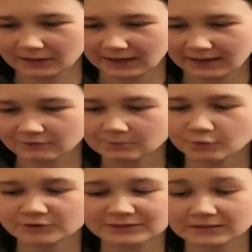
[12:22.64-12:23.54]
Harry
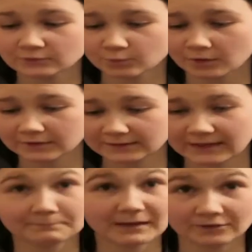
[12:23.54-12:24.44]
pointed his wand
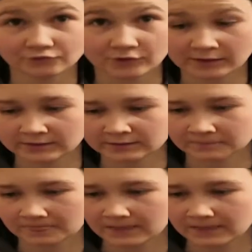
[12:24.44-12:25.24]
at Bellatrix,